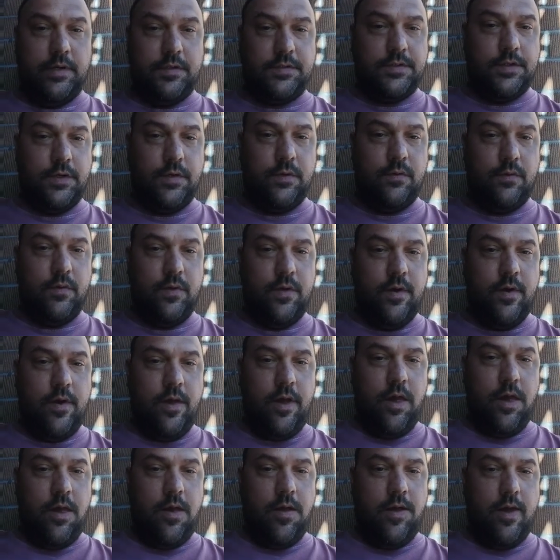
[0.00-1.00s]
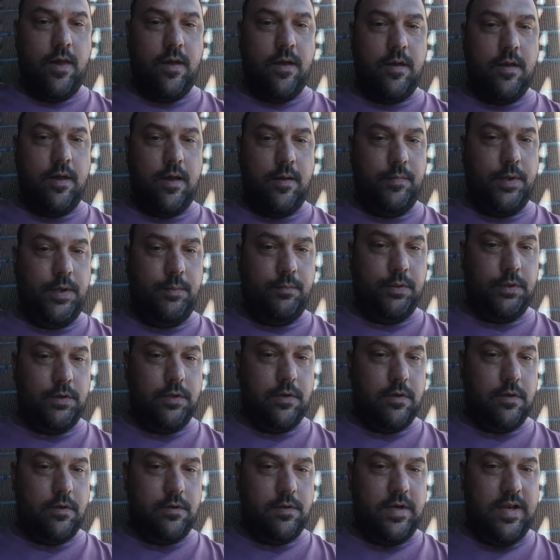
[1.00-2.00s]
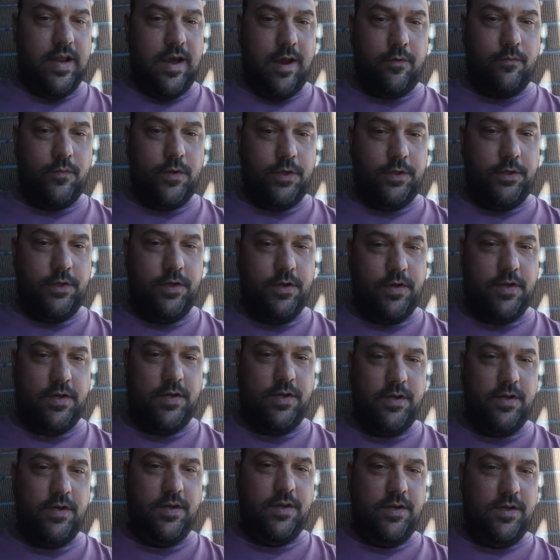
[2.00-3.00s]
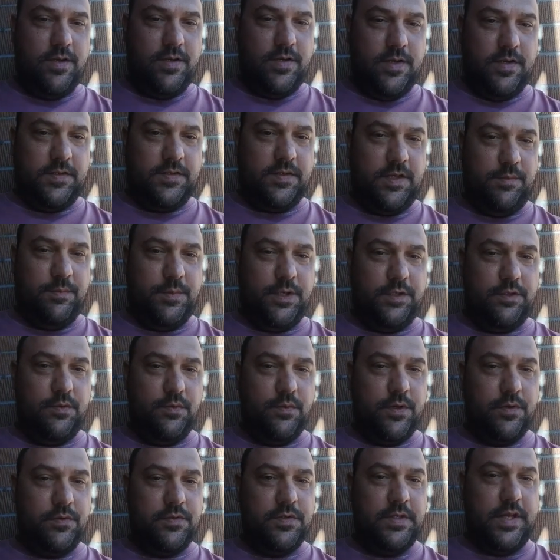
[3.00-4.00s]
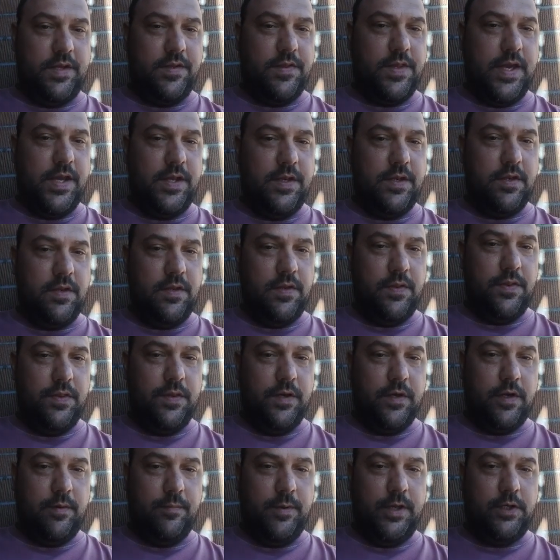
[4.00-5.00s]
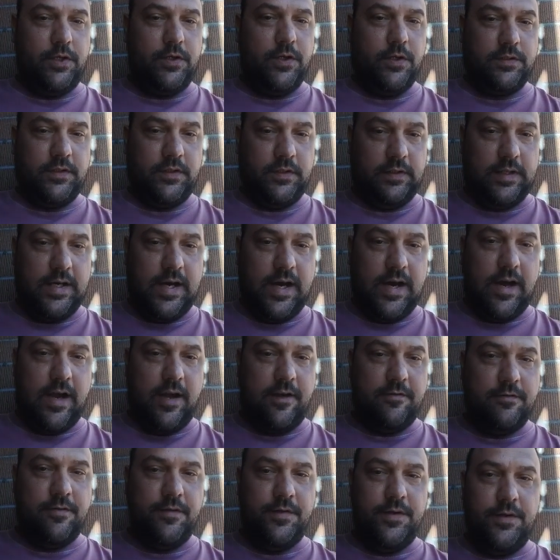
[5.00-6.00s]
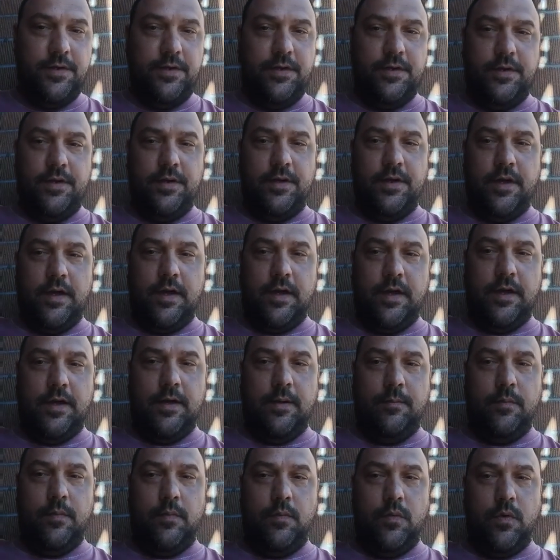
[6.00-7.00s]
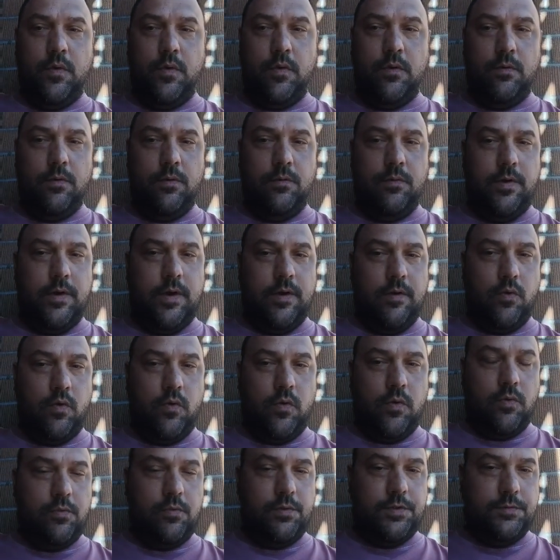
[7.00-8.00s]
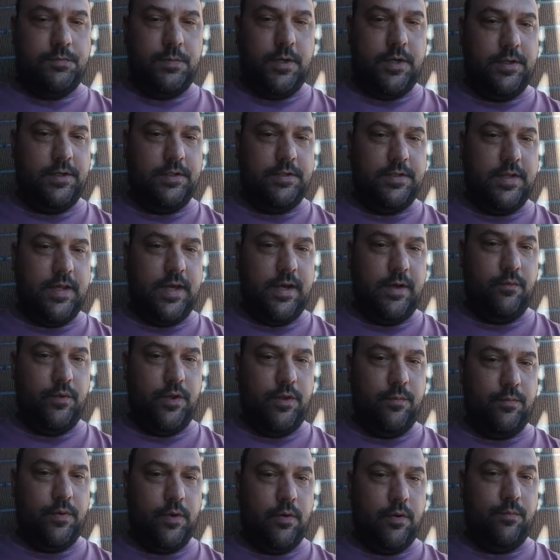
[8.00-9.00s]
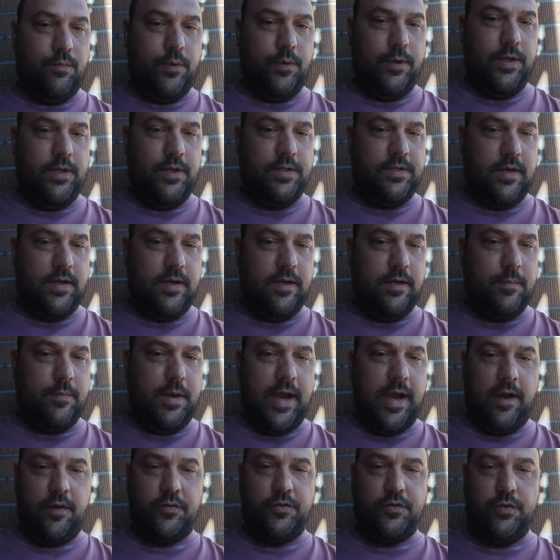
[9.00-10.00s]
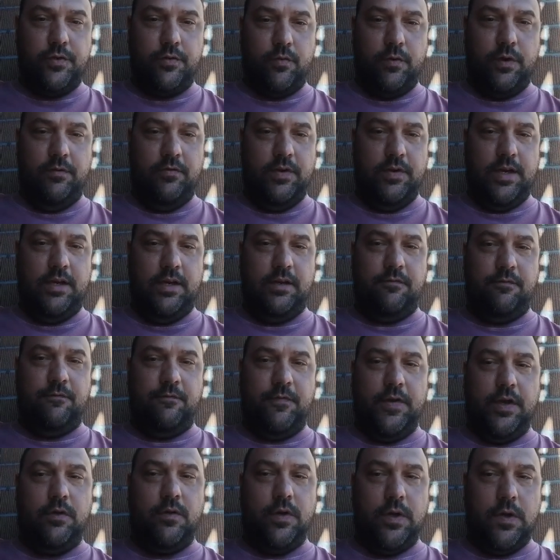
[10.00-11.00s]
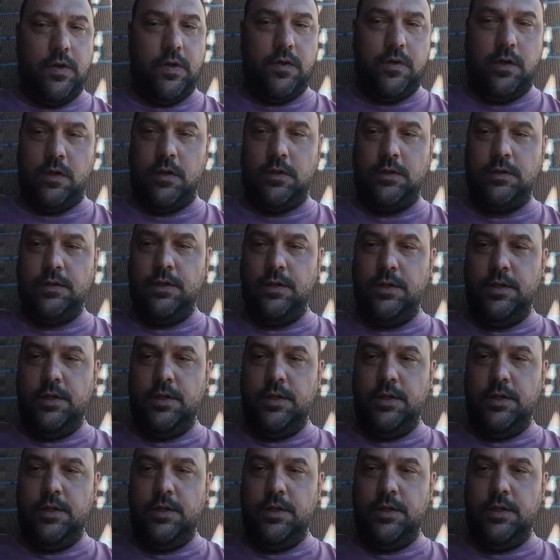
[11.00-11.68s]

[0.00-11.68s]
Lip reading: So people are not really seeming to understand that they're going to be cooked alive, or responding to that with appropriate action or even any fear at all.